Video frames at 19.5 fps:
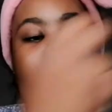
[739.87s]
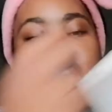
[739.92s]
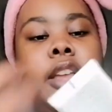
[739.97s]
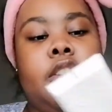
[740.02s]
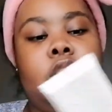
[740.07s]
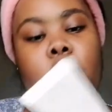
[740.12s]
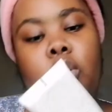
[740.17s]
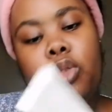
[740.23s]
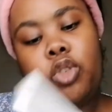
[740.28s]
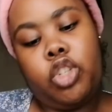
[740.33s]

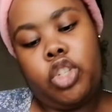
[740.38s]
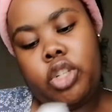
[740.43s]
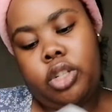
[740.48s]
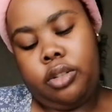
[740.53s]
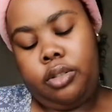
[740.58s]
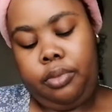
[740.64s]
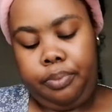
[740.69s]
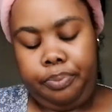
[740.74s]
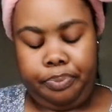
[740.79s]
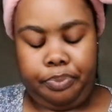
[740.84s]
hand
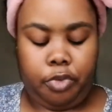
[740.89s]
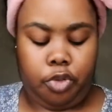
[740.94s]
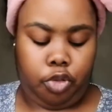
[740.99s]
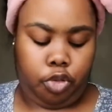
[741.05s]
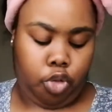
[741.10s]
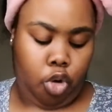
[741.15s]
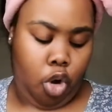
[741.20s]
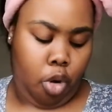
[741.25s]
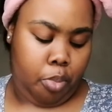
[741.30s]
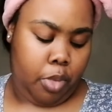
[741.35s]
lotion
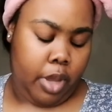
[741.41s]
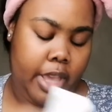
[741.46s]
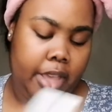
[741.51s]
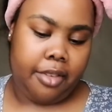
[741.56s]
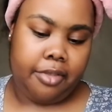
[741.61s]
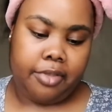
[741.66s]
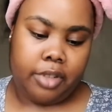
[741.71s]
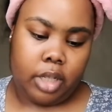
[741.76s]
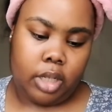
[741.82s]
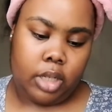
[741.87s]
from
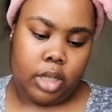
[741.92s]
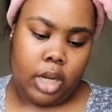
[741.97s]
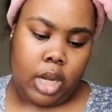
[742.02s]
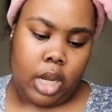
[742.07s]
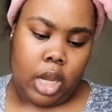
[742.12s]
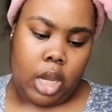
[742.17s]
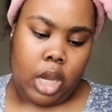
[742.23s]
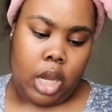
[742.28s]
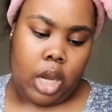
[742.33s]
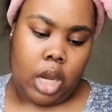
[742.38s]
Avon.
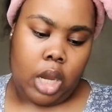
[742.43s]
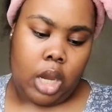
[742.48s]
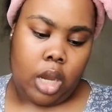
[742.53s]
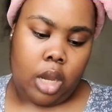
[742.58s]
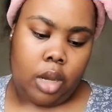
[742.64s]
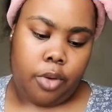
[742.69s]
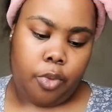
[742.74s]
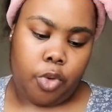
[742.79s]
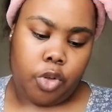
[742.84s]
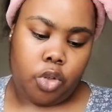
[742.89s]

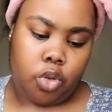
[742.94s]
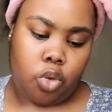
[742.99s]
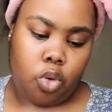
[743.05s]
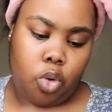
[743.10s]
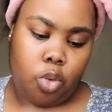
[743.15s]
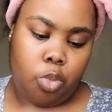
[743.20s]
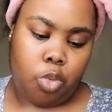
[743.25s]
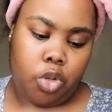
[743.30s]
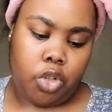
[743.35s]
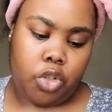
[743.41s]

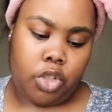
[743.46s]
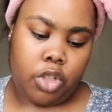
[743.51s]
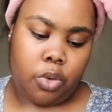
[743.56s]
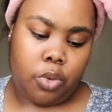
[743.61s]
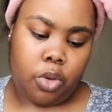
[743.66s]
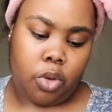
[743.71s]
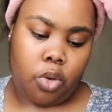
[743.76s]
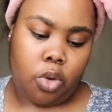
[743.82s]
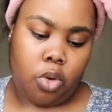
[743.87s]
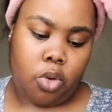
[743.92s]
Restore moisture
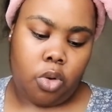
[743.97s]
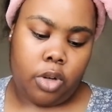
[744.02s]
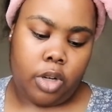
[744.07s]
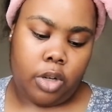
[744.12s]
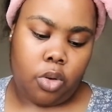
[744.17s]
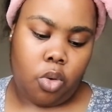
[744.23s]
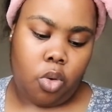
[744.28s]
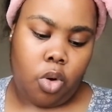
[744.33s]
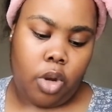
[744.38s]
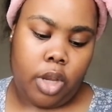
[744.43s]
with
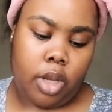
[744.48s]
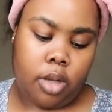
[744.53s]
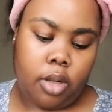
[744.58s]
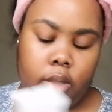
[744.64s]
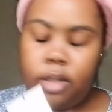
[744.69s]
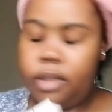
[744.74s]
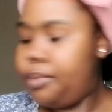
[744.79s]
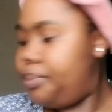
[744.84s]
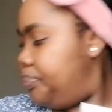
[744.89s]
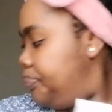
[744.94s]
coconut
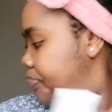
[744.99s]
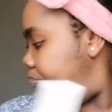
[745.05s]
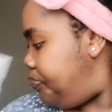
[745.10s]
oil.